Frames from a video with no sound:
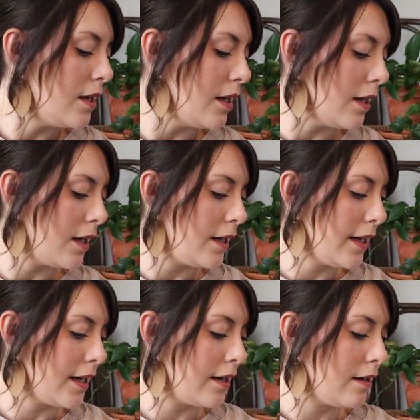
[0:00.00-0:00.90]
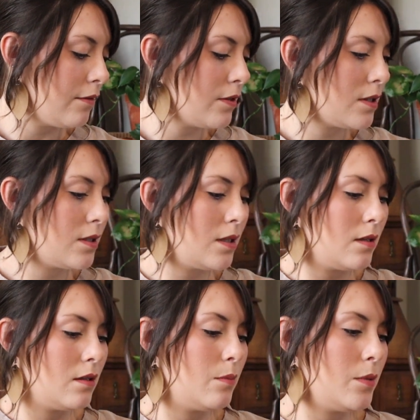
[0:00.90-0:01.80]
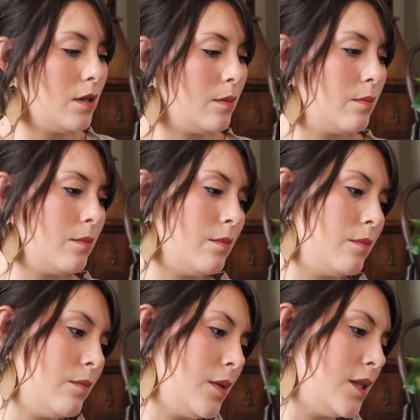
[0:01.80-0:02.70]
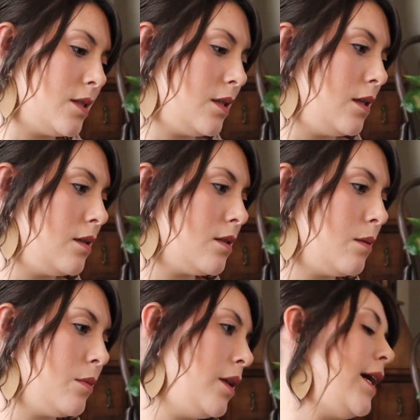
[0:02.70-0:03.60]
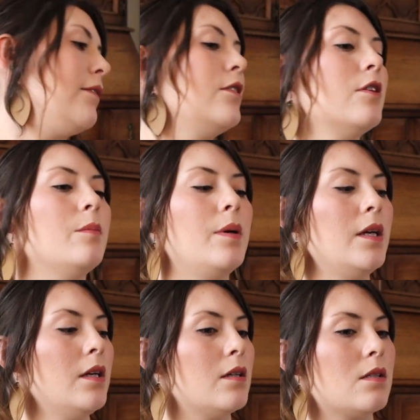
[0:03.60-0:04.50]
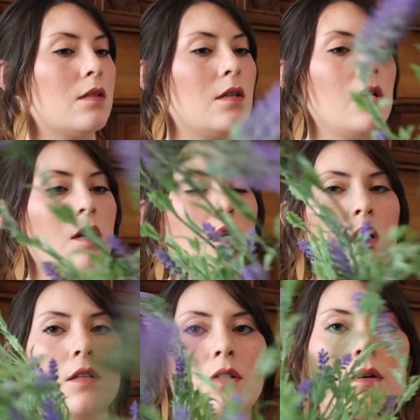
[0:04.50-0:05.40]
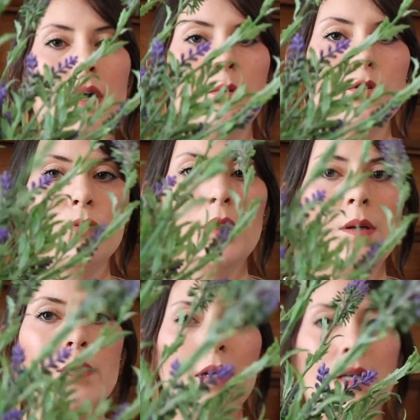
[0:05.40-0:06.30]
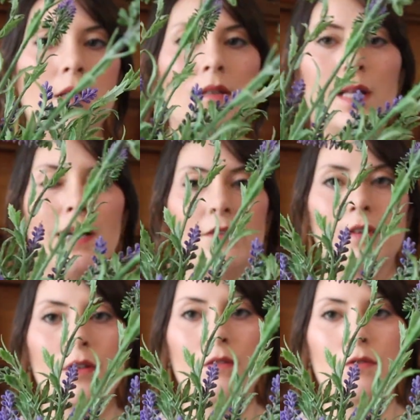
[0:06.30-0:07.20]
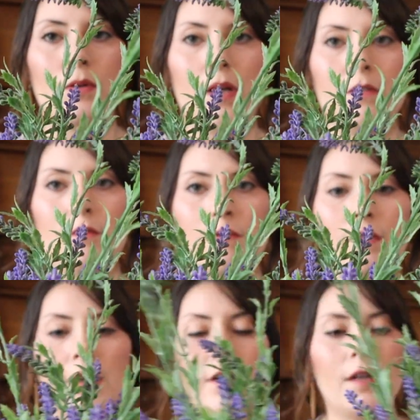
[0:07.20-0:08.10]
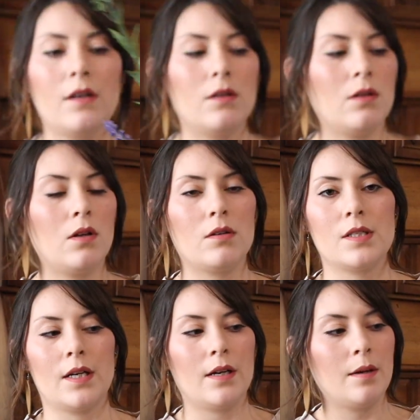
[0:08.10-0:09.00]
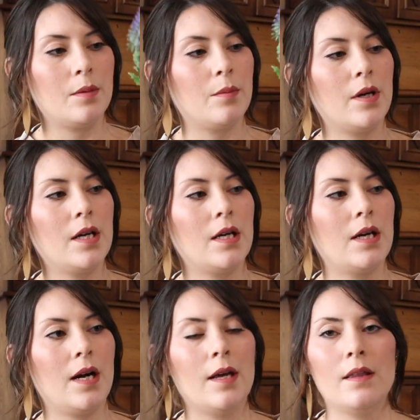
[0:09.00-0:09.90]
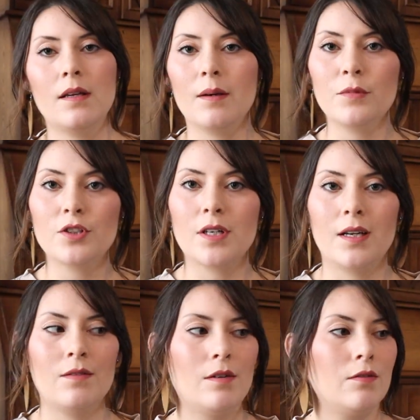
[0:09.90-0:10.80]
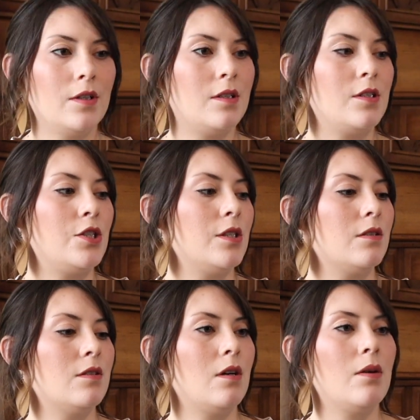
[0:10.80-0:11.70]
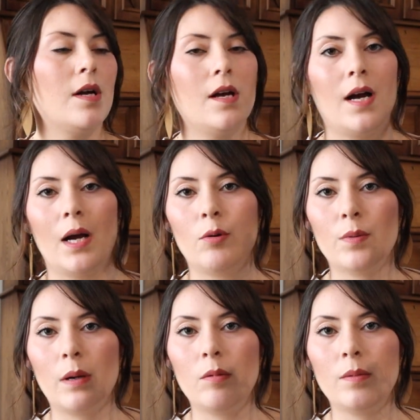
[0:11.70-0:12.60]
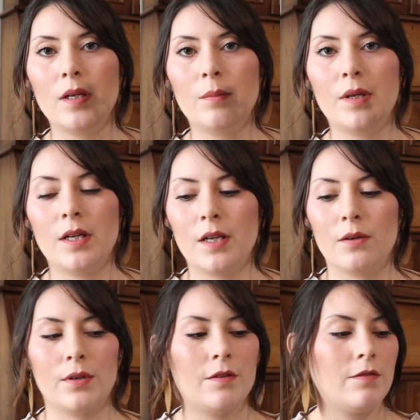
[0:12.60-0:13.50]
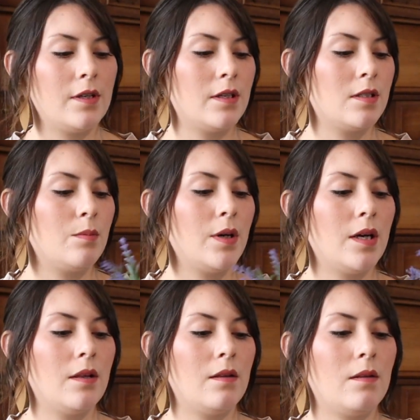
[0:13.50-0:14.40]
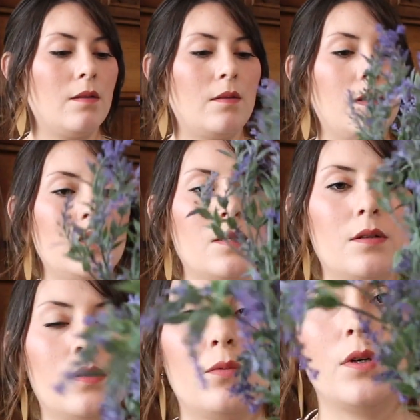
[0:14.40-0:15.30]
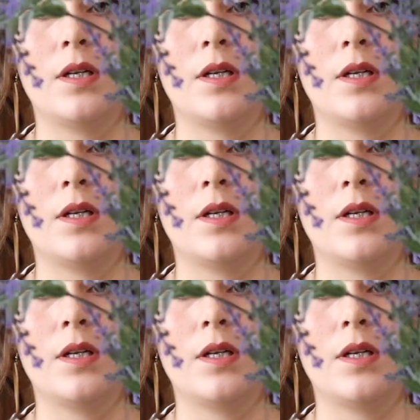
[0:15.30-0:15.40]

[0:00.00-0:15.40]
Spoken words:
I have some, let's see, some lavender picks. So I was really big into lavender for a very long time, but I think I'm just kind of over it this year. So I will probably be getting rid of this, but this little one